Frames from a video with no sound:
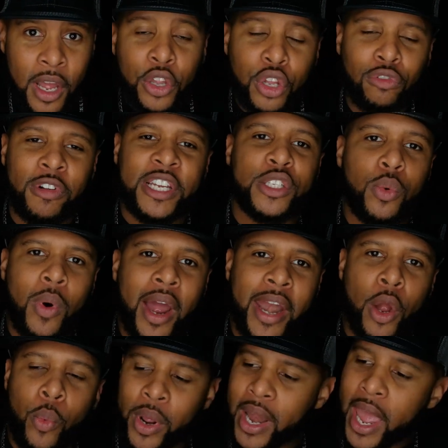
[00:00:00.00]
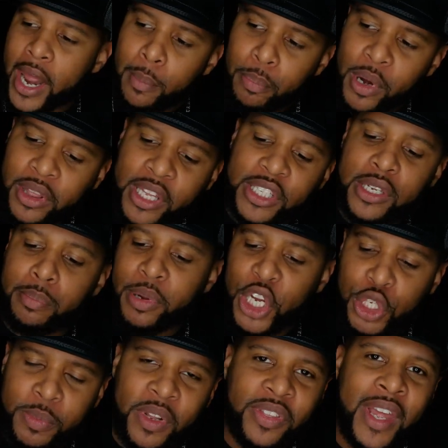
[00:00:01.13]
The reason why they went ahead and put this
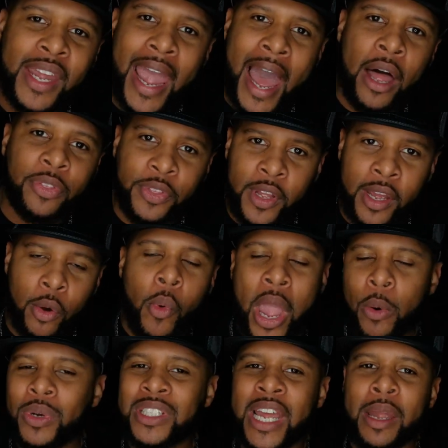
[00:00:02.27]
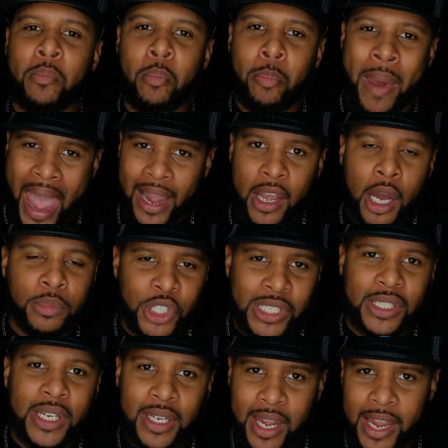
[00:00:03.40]
impeachment thing out there, it was a backup,
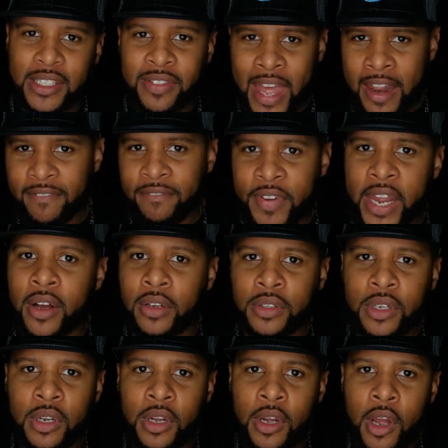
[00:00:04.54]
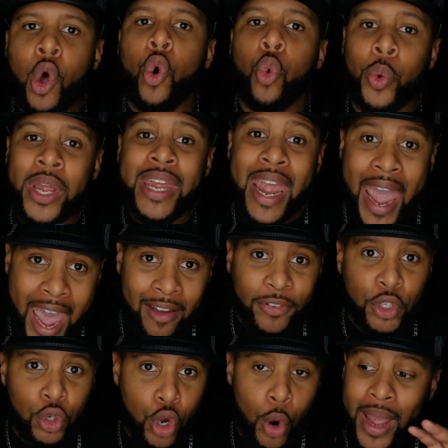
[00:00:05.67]
just in case that failed. We have
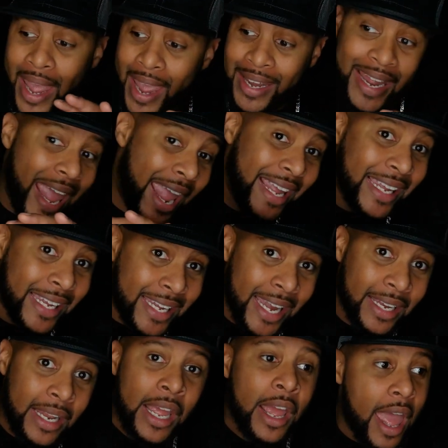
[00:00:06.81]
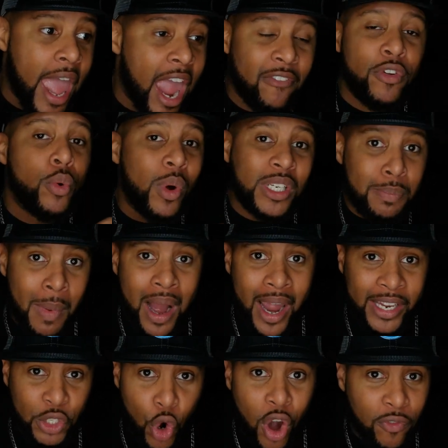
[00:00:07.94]
to go ahead and get everyone's
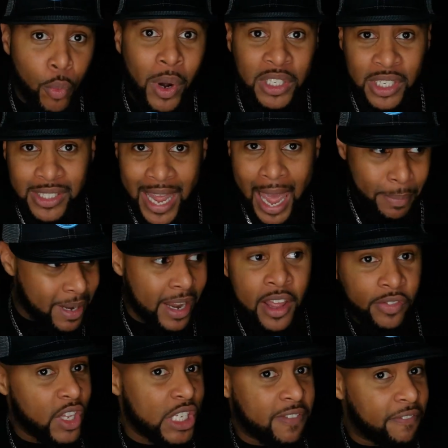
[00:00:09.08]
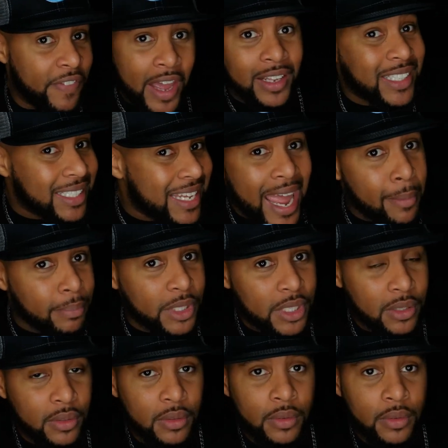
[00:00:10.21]
minds off of what just happened. This failed attempt